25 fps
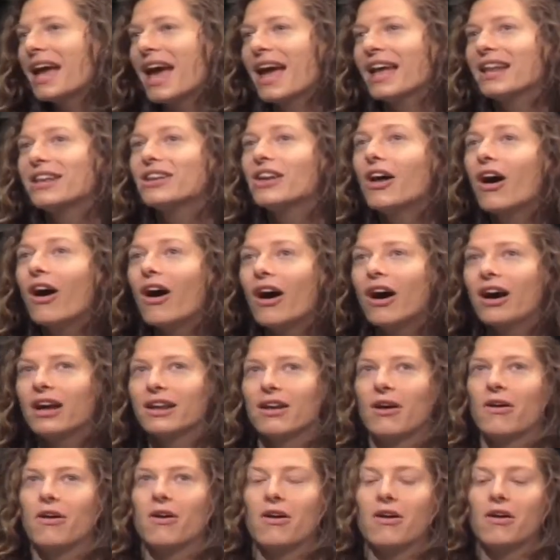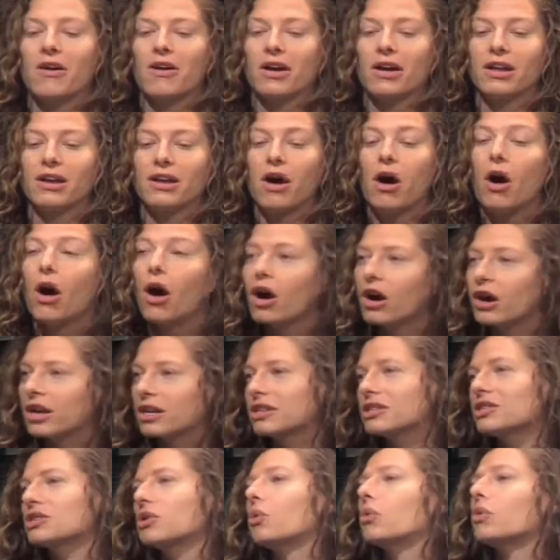and not on
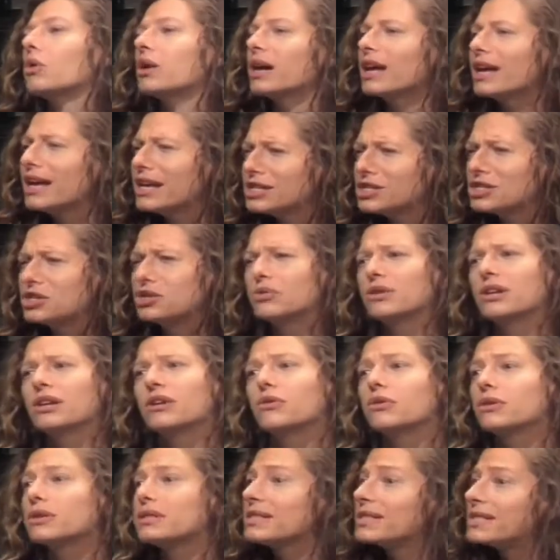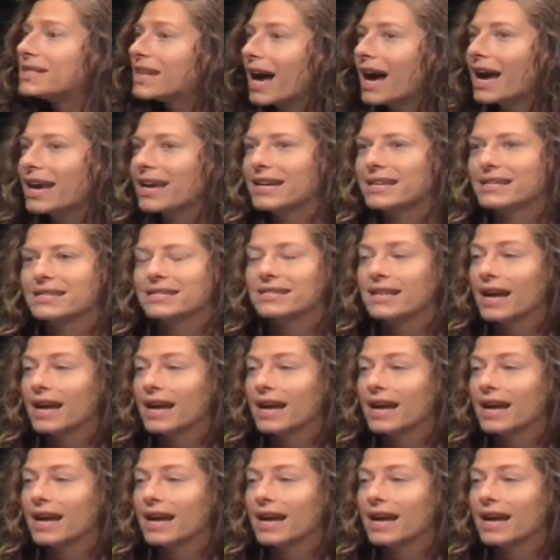art or history or science.